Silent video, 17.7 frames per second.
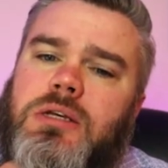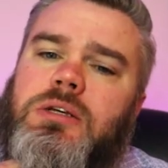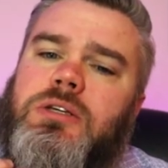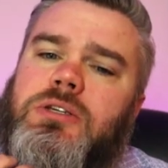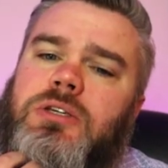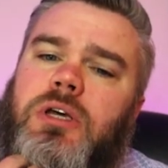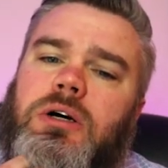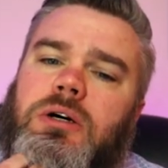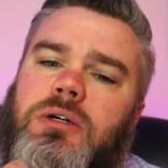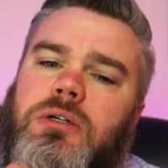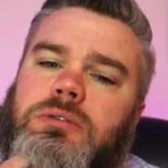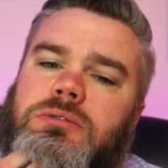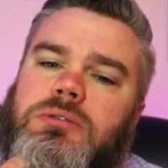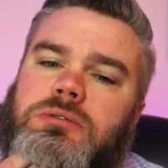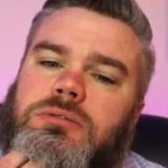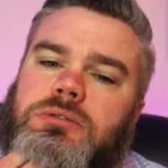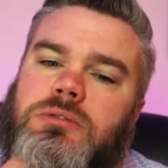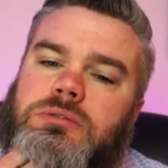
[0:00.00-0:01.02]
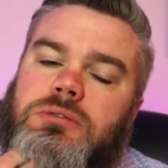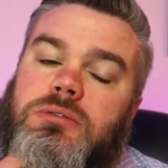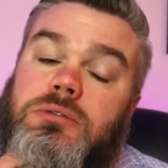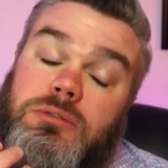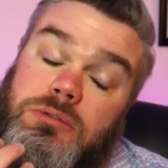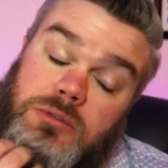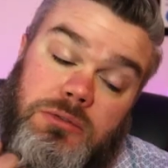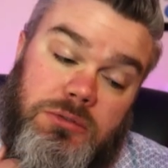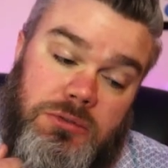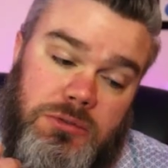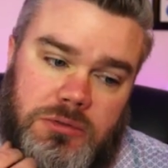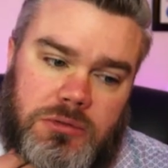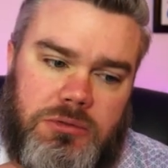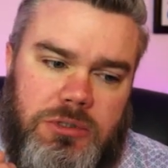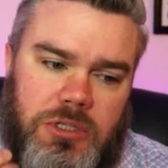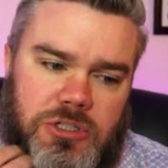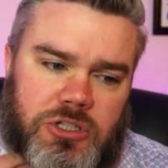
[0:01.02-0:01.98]
So
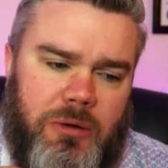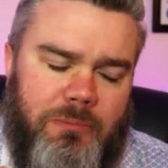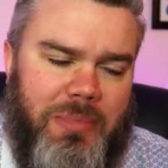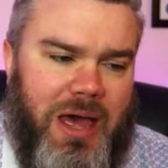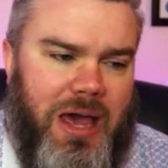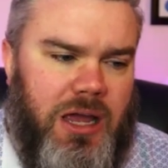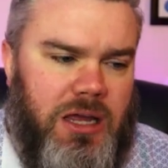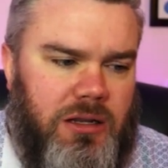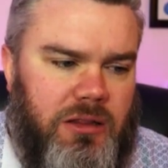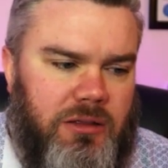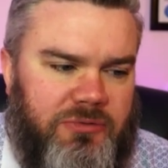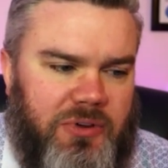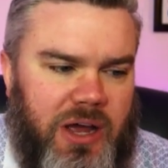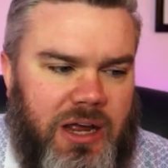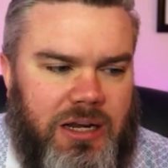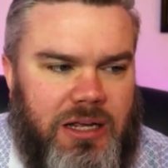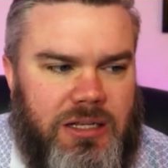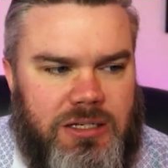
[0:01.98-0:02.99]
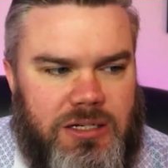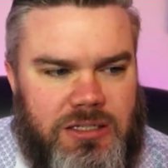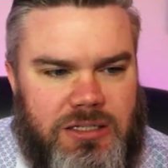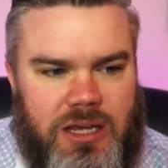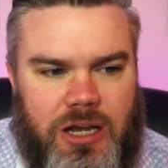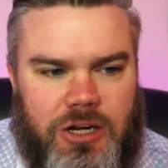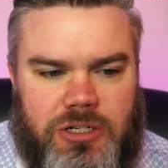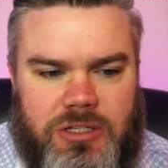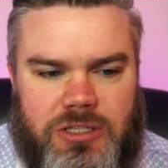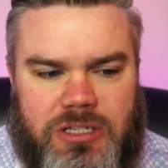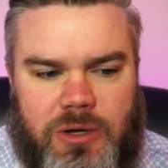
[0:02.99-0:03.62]
let's jump back into the financing section.